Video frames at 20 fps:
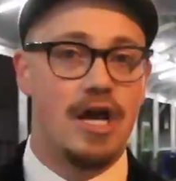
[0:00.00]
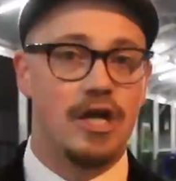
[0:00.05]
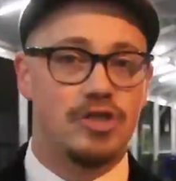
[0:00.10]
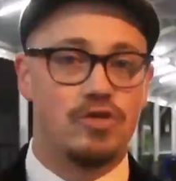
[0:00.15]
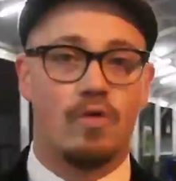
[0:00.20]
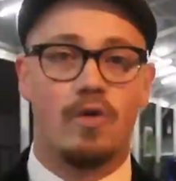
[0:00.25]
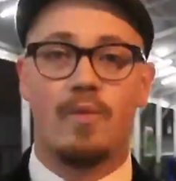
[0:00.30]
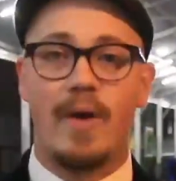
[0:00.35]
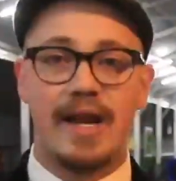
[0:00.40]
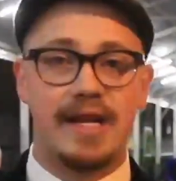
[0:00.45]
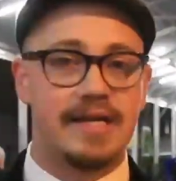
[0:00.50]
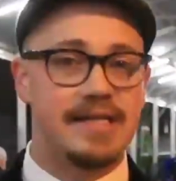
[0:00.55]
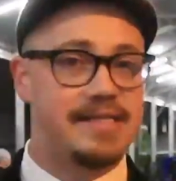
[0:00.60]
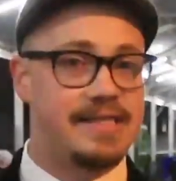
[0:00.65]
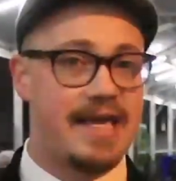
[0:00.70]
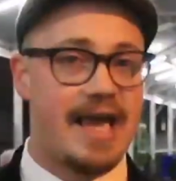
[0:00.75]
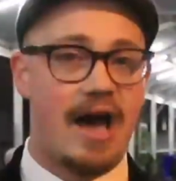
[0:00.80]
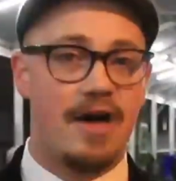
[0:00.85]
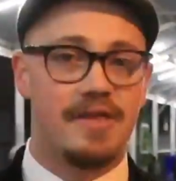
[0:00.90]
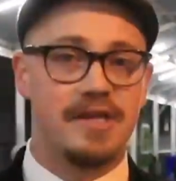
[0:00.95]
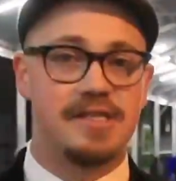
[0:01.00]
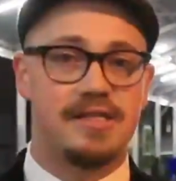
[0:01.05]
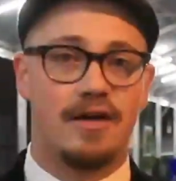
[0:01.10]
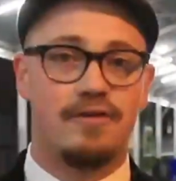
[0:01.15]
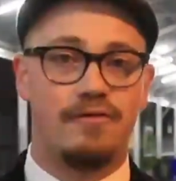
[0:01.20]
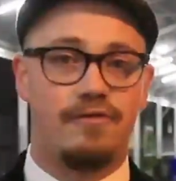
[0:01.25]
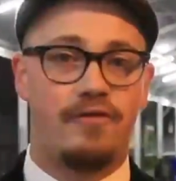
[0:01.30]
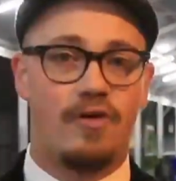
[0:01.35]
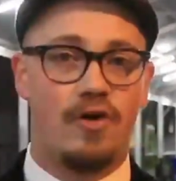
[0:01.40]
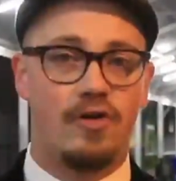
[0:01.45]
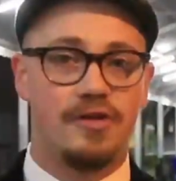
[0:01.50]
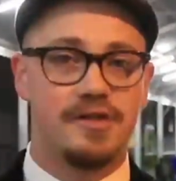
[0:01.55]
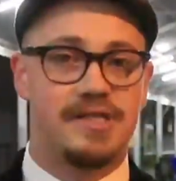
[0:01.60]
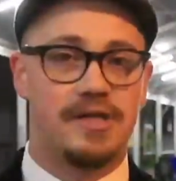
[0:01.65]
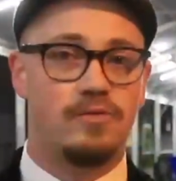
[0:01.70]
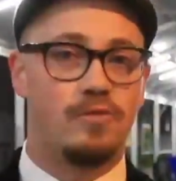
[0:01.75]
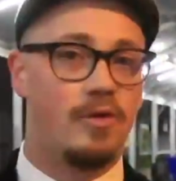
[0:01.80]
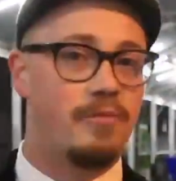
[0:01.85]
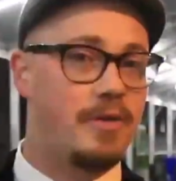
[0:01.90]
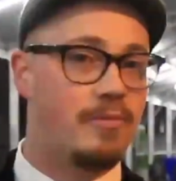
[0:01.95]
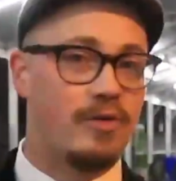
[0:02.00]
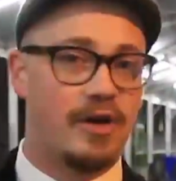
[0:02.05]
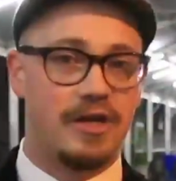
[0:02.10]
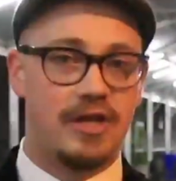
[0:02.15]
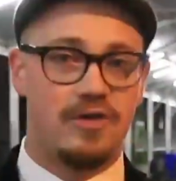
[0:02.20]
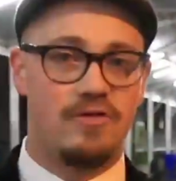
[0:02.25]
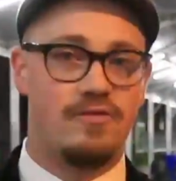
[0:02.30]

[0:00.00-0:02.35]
So we're waiting to see how this unfolds, and we'll be bringing